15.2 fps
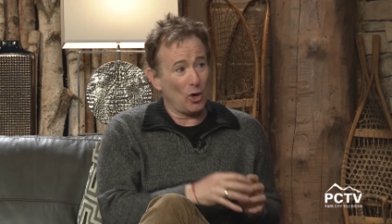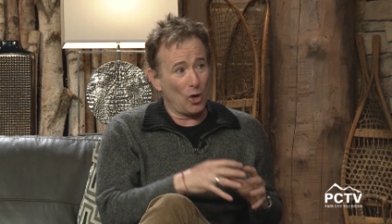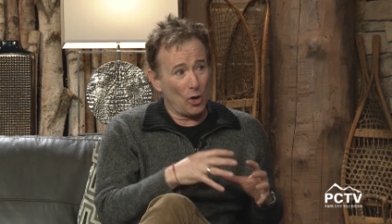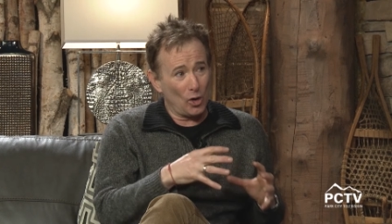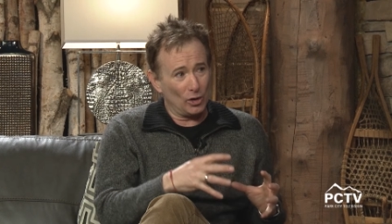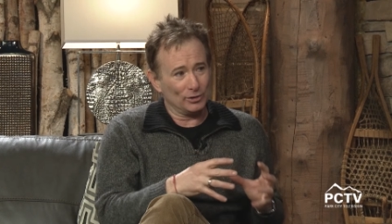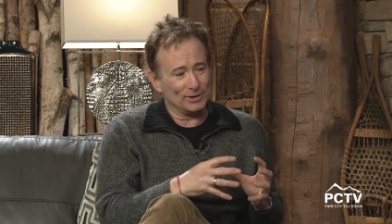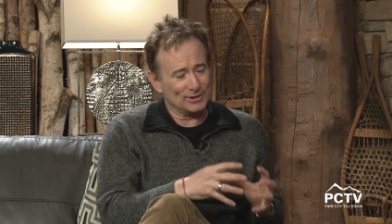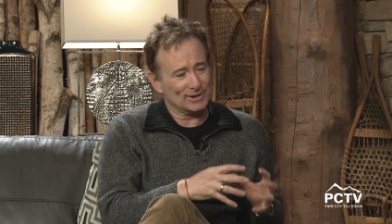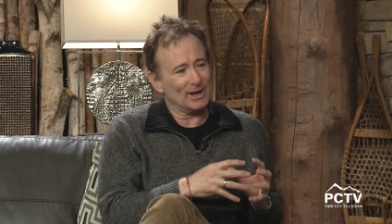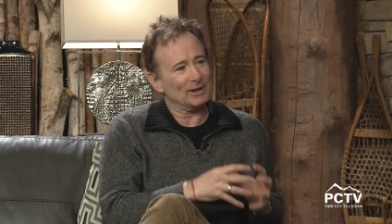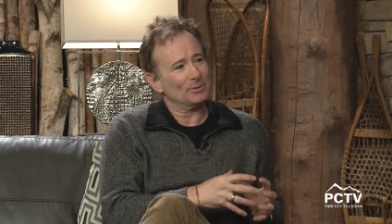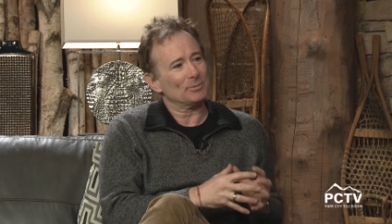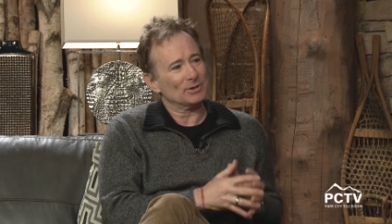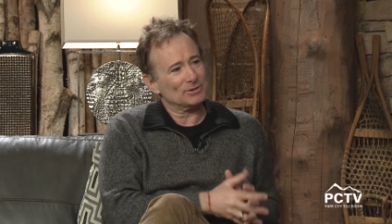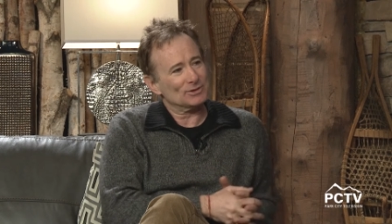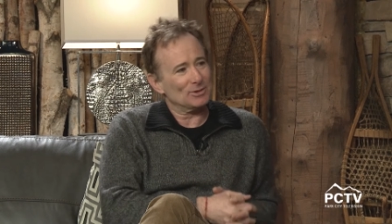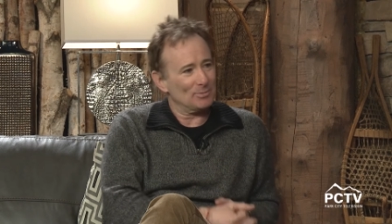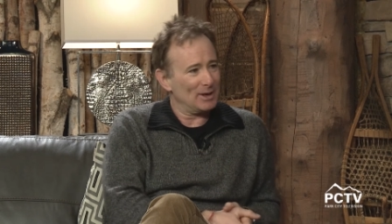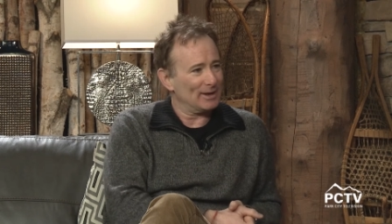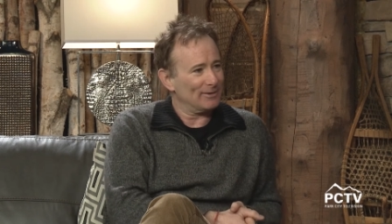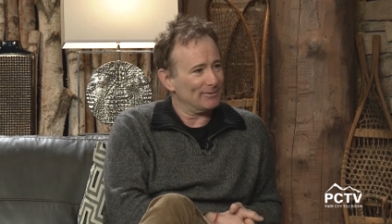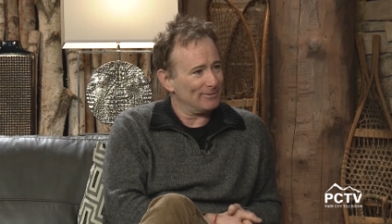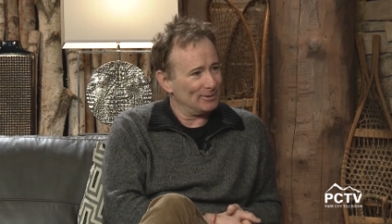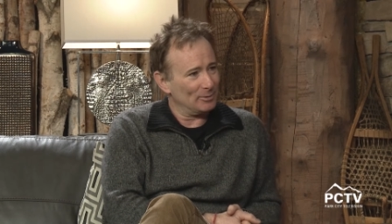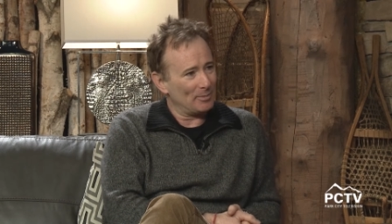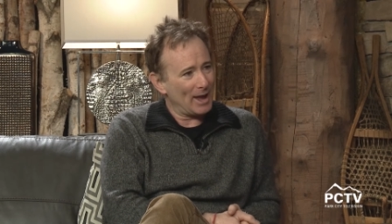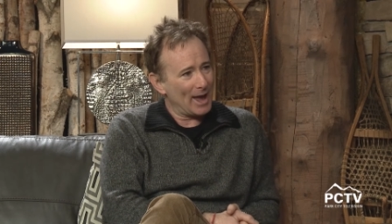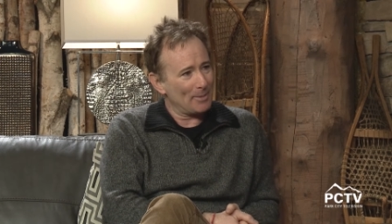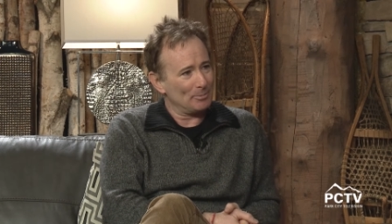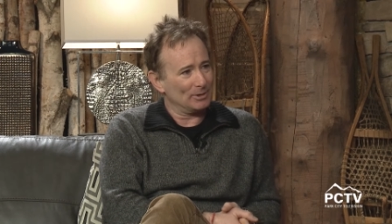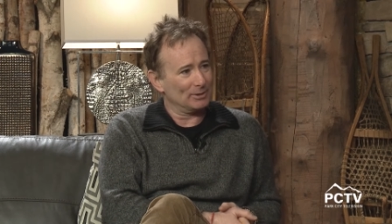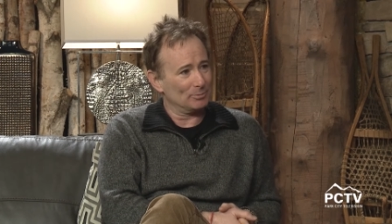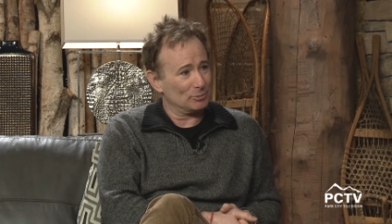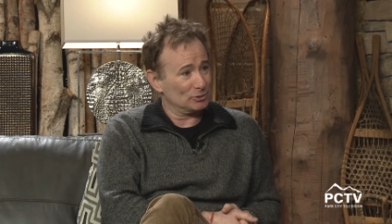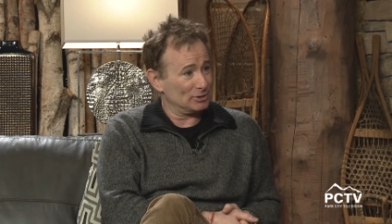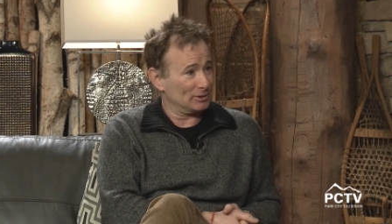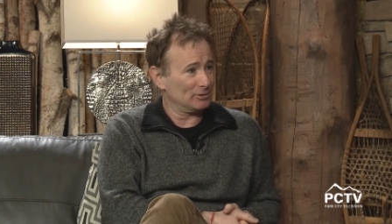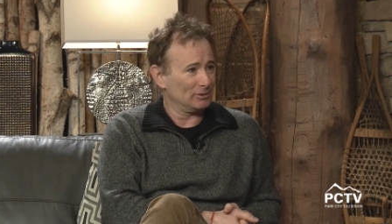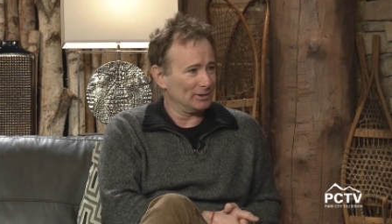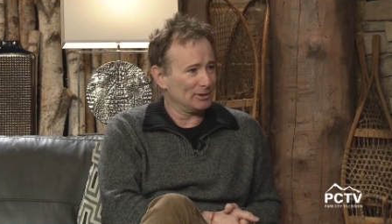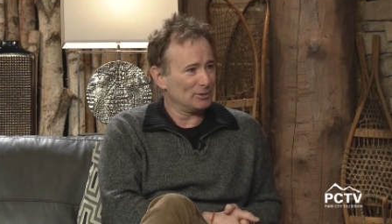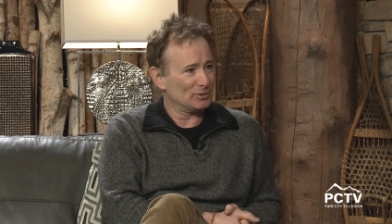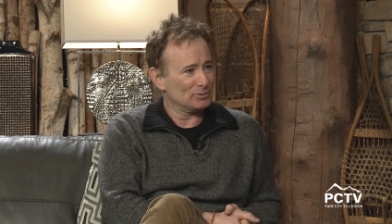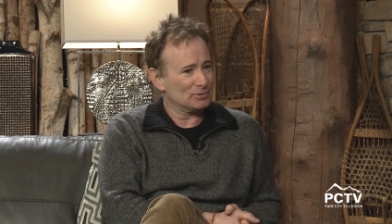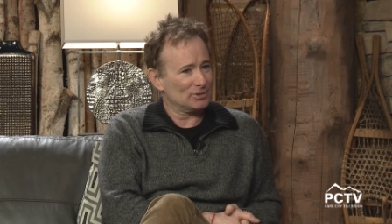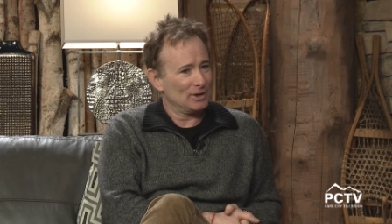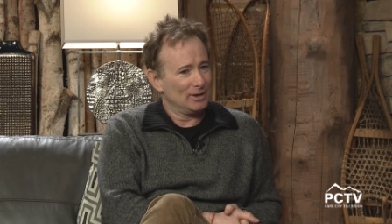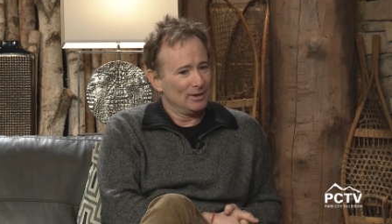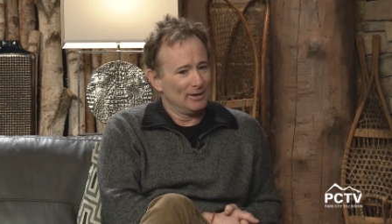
all these elements to make a film happen particularly those